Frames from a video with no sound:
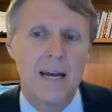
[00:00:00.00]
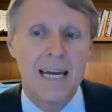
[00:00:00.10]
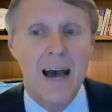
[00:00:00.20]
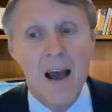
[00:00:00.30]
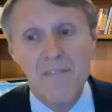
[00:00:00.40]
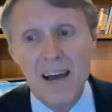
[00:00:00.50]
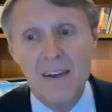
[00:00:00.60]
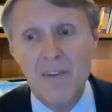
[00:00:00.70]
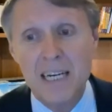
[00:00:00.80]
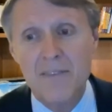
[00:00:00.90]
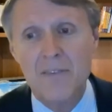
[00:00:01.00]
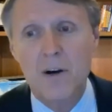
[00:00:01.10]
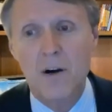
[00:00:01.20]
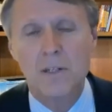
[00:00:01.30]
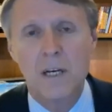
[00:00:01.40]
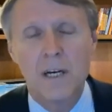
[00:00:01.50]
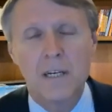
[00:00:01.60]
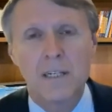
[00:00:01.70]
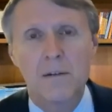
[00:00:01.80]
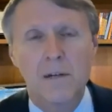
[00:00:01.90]
Now, I find it very difficult
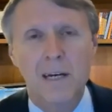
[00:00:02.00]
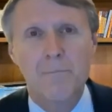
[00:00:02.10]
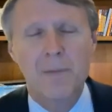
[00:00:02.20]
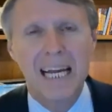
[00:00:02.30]
to